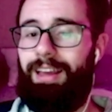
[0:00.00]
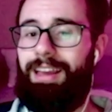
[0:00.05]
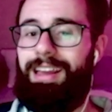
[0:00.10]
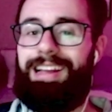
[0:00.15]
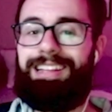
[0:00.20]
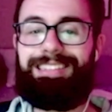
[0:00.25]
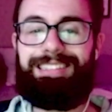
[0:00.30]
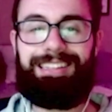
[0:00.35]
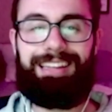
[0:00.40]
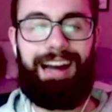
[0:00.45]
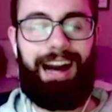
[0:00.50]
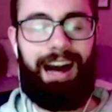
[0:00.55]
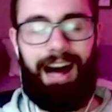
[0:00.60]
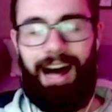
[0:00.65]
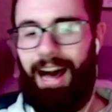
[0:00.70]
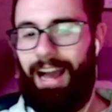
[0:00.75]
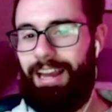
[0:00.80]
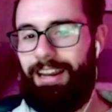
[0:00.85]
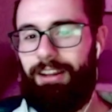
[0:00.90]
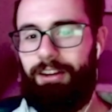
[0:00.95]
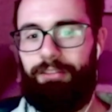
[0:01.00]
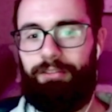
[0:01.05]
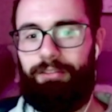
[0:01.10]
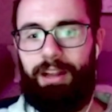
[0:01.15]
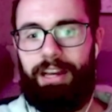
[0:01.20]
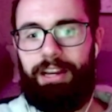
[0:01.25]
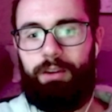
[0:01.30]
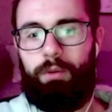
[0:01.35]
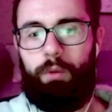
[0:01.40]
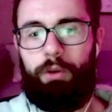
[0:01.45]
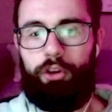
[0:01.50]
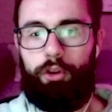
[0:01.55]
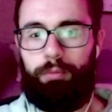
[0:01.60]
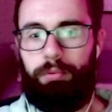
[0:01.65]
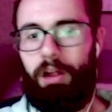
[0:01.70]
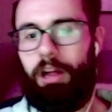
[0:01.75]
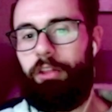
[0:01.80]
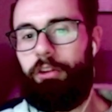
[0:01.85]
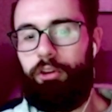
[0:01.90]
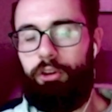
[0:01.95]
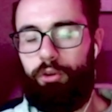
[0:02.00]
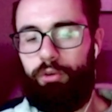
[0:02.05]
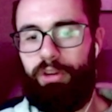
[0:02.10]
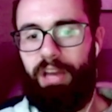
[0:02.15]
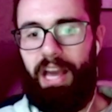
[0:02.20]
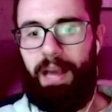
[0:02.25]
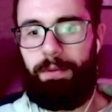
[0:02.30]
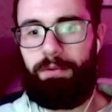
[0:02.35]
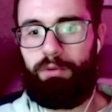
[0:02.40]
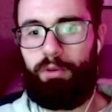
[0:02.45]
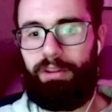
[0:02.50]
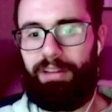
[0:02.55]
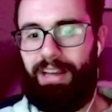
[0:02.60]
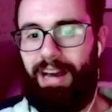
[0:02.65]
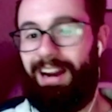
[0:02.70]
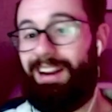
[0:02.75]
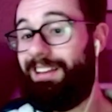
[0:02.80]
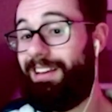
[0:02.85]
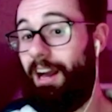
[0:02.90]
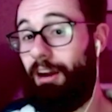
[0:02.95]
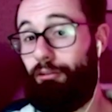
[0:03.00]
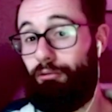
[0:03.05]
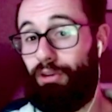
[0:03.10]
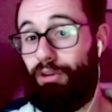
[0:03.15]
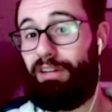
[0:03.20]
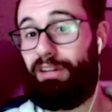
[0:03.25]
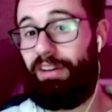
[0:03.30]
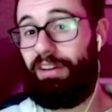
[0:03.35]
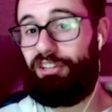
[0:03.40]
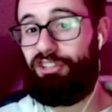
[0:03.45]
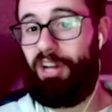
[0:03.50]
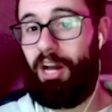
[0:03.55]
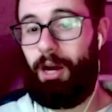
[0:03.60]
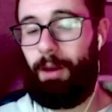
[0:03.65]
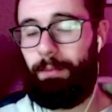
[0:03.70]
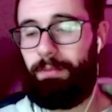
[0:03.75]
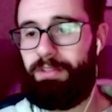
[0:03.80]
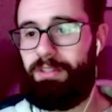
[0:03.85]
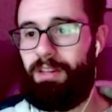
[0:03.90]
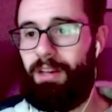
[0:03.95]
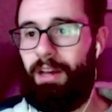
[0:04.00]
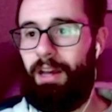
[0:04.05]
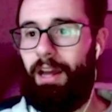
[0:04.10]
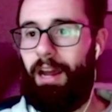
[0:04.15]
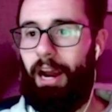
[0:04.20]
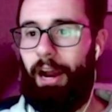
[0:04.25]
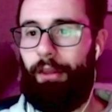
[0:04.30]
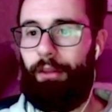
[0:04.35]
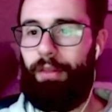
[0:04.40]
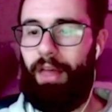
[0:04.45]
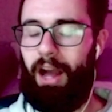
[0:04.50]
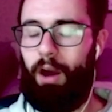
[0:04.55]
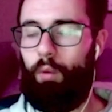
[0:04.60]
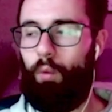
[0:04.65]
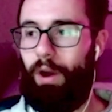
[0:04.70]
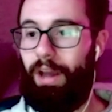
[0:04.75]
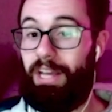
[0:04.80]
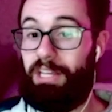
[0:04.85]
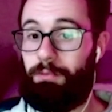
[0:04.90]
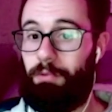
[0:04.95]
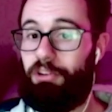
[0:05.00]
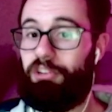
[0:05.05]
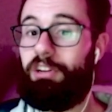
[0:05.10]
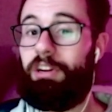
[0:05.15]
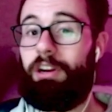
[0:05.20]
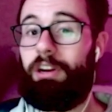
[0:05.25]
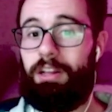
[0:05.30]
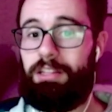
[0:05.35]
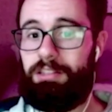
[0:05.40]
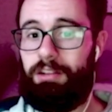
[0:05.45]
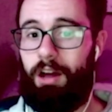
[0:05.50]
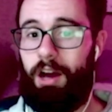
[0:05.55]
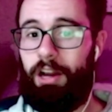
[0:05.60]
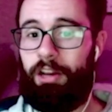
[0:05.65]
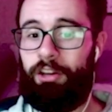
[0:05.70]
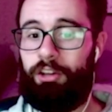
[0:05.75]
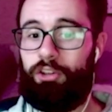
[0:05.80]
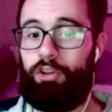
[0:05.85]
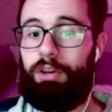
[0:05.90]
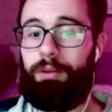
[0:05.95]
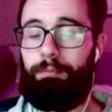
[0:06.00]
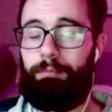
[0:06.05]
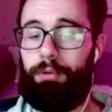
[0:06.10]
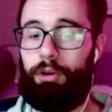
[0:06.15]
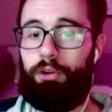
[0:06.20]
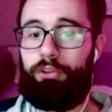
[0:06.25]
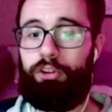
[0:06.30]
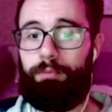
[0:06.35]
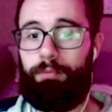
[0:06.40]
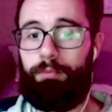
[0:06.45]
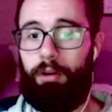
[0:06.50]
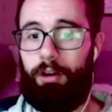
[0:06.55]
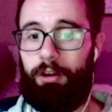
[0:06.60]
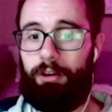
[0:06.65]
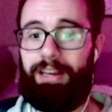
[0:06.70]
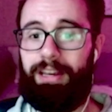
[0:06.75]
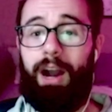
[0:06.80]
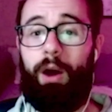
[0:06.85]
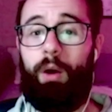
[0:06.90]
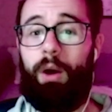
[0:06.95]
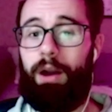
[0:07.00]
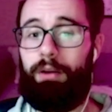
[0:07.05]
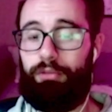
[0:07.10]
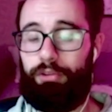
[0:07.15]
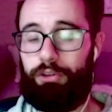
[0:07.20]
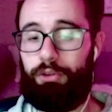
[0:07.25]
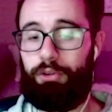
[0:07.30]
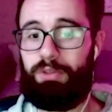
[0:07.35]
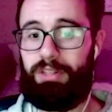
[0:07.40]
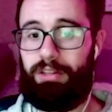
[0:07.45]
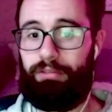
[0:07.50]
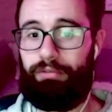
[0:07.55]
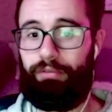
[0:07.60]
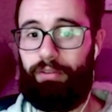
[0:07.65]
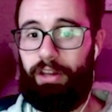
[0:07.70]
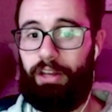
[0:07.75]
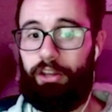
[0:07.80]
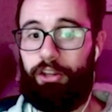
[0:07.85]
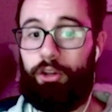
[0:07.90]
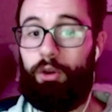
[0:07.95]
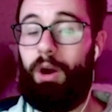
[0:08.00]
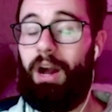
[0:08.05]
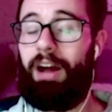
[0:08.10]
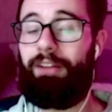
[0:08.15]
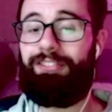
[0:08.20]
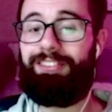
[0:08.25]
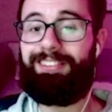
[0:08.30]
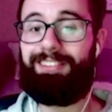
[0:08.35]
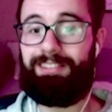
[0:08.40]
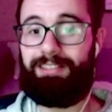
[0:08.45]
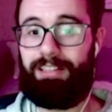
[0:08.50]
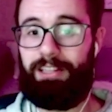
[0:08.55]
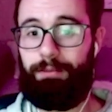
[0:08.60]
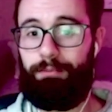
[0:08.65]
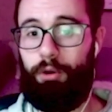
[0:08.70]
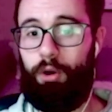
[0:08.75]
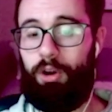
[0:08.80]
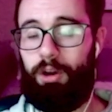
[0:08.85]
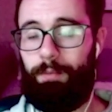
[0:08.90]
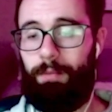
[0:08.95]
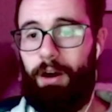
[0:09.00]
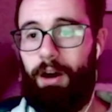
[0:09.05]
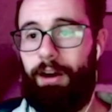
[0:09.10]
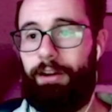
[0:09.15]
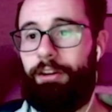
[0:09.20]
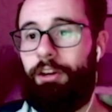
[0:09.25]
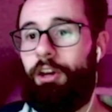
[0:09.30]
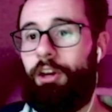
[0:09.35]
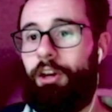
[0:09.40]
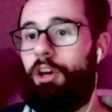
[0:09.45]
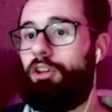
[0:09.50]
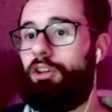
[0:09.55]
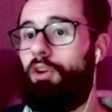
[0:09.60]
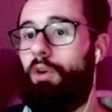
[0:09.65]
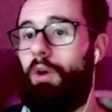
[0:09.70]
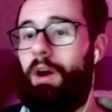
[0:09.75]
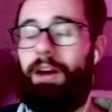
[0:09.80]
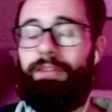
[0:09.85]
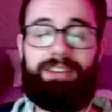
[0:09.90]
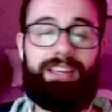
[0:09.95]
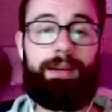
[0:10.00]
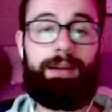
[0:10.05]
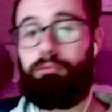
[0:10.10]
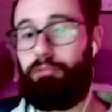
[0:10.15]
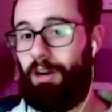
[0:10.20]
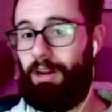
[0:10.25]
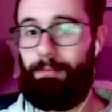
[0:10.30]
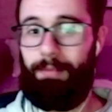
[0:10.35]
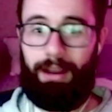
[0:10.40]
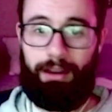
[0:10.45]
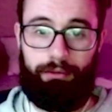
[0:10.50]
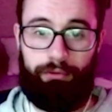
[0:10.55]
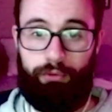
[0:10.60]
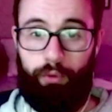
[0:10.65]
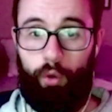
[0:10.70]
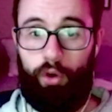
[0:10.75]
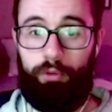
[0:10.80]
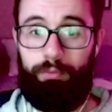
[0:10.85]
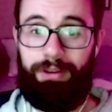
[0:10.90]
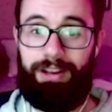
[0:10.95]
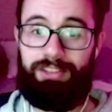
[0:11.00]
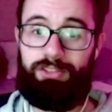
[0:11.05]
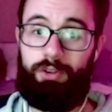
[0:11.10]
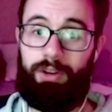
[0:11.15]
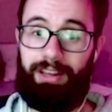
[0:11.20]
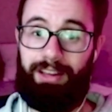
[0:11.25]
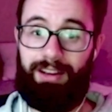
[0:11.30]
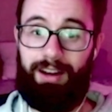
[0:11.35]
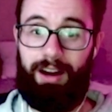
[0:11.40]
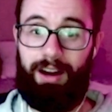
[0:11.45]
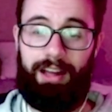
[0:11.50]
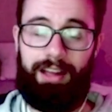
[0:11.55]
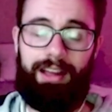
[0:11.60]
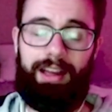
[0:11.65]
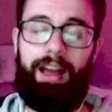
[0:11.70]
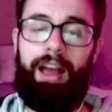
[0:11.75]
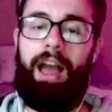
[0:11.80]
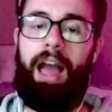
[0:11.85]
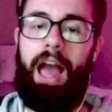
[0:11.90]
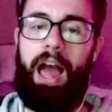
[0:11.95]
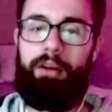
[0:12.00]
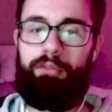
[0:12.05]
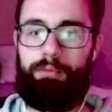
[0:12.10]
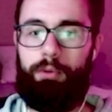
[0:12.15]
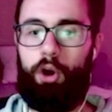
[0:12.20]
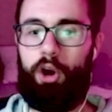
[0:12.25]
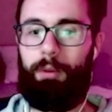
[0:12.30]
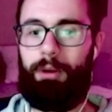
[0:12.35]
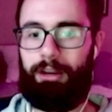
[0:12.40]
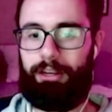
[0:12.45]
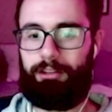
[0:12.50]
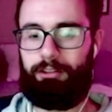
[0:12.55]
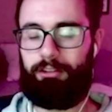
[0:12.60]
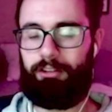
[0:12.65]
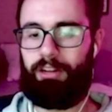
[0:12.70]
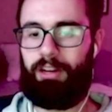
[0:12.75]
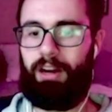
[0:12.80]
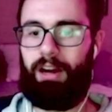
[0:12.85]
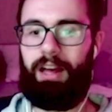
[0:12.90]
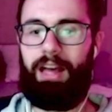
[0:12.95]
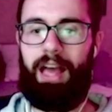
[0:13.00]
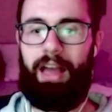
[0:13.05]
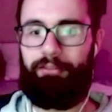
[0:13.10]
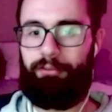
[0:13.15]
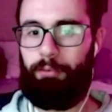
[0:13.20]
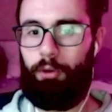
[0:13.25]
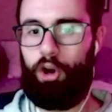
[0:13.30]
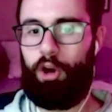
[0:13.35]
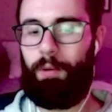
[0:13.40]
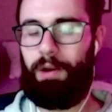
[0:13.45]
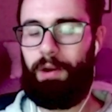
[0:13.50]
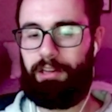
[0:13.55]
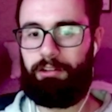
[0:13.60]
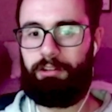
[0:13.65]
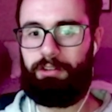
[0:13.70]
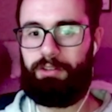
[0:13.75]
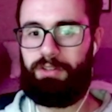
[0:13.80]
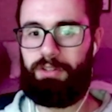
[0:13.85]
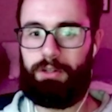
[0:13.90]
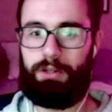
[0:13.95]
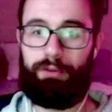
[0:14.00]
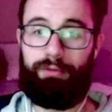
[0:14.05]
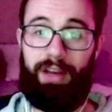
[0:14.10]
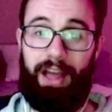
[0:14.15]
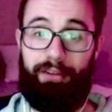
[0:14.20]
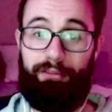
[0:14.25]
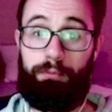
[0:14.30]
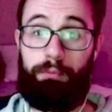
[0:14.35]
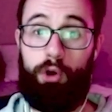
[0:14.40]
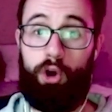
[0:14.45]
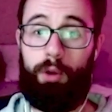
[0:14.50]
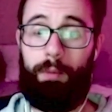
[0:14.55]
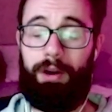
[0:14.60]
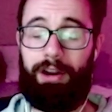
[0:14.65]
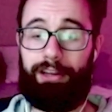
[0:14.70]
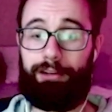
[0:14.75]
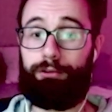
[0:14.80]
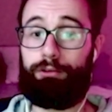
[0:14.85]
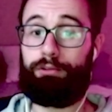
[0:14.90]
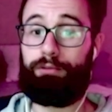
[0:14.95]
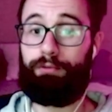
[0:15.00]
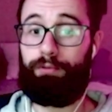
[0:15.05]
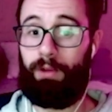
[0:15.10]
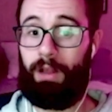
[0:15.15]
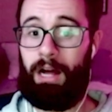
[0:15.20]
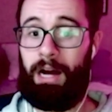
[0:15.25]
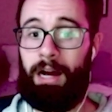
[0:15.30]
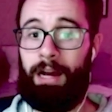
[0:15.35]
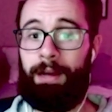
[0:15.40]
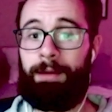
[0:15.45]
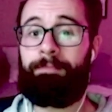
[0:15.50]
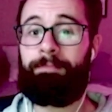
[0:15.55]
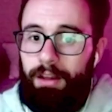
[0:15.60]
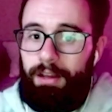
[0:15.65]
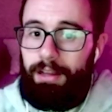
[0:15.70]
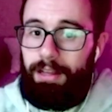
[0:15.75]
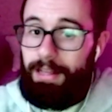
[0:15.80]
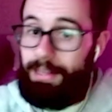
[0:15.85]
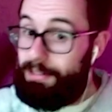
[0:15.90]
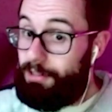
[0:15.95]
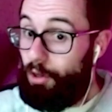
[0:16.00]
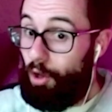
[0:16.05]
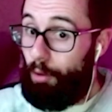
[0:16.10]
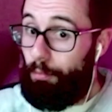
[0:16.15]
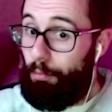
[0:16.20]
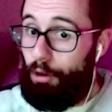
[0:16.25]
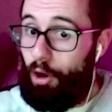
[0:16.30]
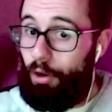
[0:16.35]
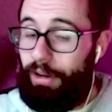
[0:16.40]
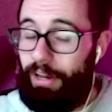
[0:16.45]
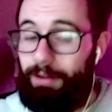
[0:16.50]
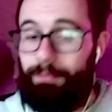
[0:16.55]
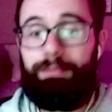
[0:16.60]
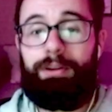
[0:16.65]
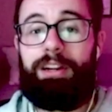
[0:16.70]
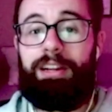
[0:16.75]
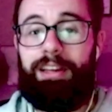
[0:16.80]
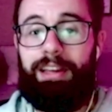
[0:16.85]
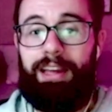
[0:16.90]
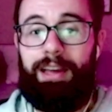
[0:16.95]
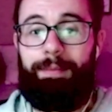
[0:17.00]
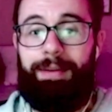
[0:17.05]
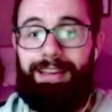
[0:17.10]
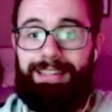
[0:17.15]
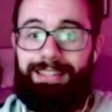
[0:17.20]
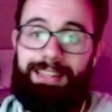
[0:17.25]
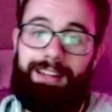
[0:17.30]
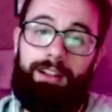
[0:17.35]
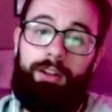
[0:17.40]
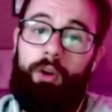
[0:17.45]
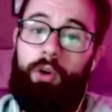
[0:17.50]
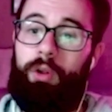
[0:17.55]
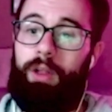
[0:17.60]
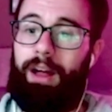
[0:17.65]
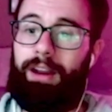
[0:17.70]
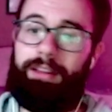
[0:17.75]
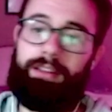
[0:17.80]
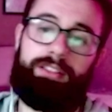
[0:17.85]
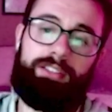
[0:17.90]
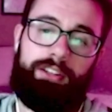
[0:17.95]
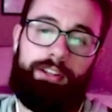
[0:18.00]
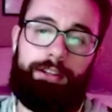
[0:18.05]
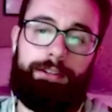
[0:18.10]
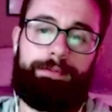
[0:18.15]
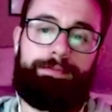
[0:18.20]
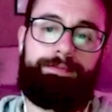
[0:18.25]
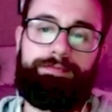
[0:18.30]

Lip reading: It's kind of like when you play the new games where they kind of got rid of HMs, and that way, especially in a Nuzlocke, you can build your party however you see fit. You don't have to delete Pokemon, you don't have to keep running back and forth because you need Cut. Every Pokemon can learn Cut, every Pokemon can learn Surf, every Pokemon can learn Fly. Gets a little broken, but it makes it a whole lot easier.